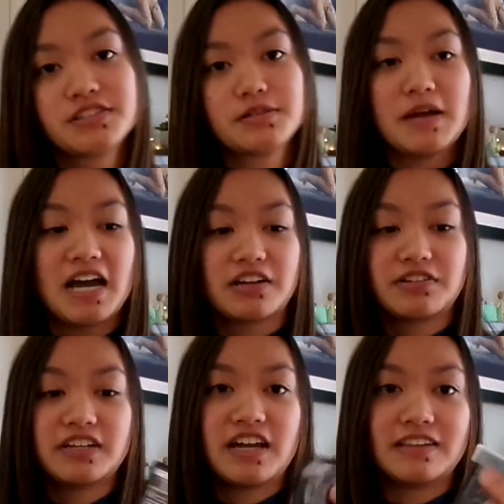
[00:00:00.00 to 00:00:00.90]
the
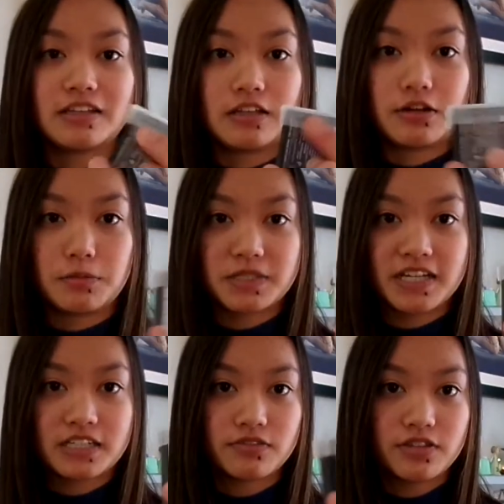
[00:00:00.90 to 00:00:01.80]
battery and the little
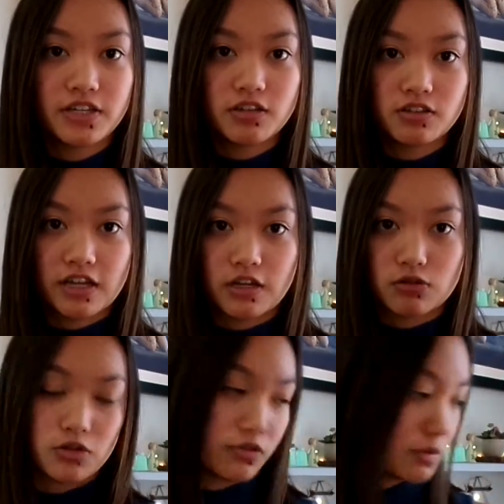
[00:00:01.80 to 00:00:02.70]
protective thing that goes over the